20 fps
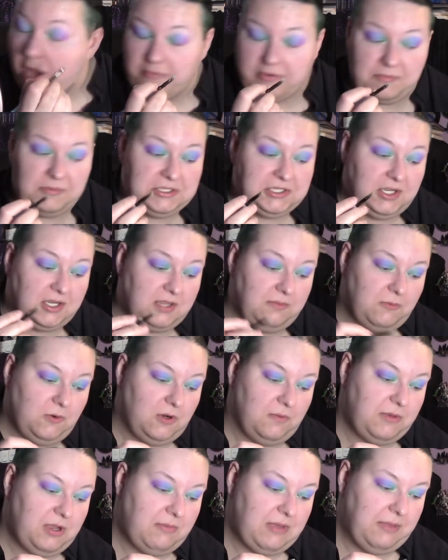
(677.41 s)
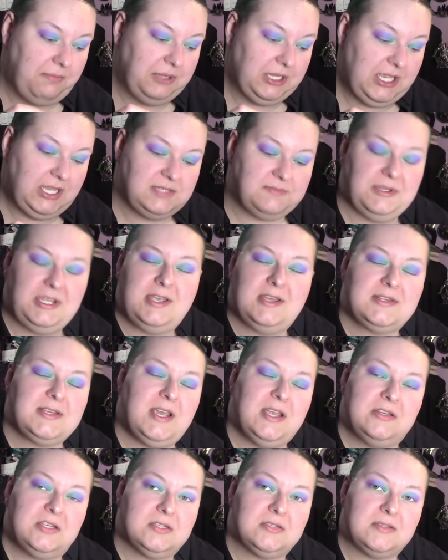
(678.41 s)
I'm going to be talking more about my plants because
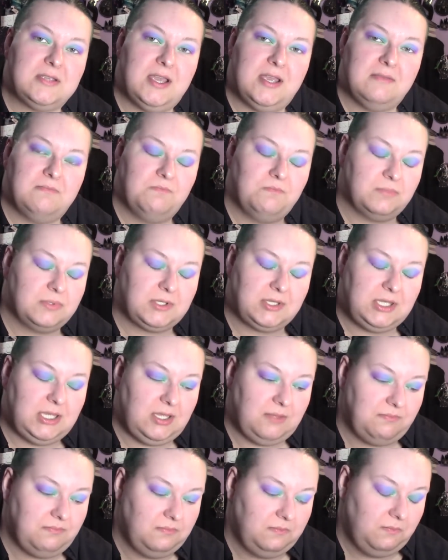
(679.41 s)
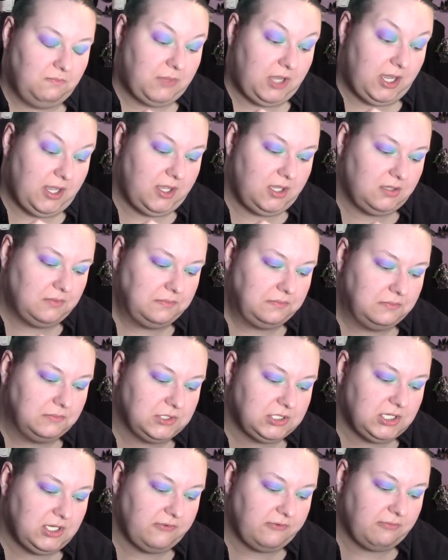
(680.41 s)
I just, I keep buying
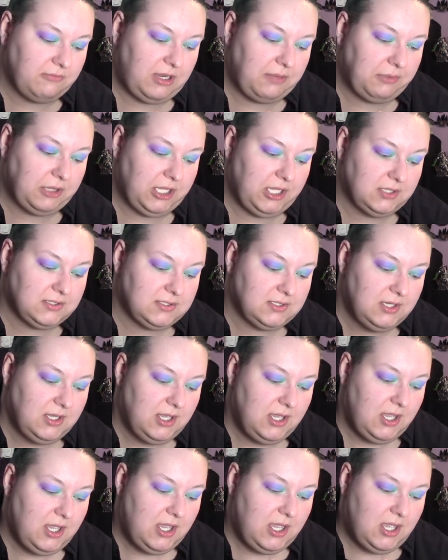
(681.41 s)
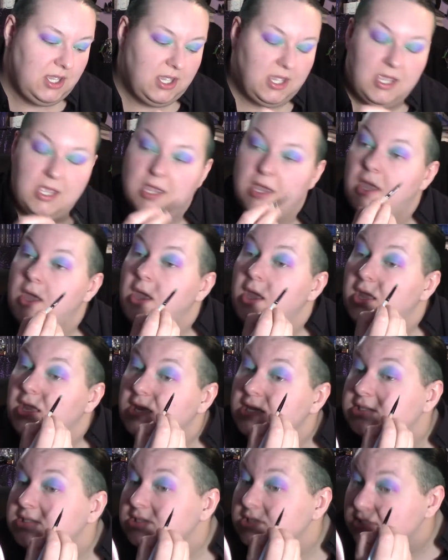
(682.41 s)
shit for my plants.
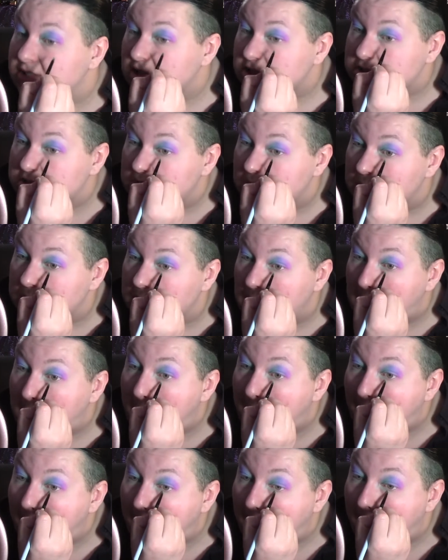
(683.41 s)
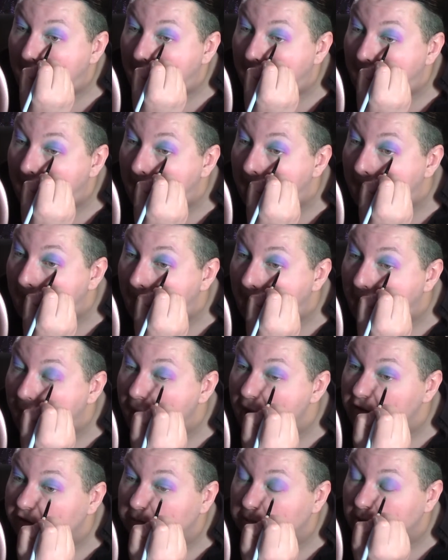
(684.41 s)
It's an addiction.
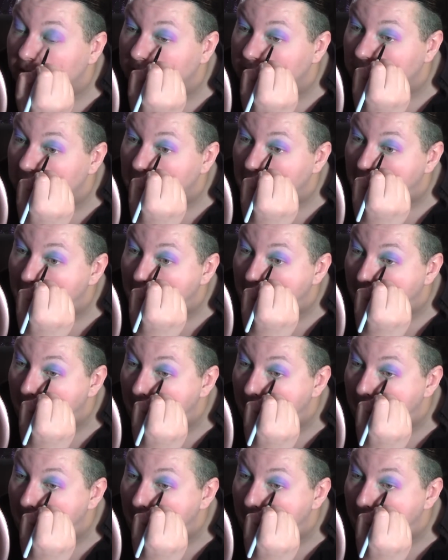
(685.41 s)
I have a problem.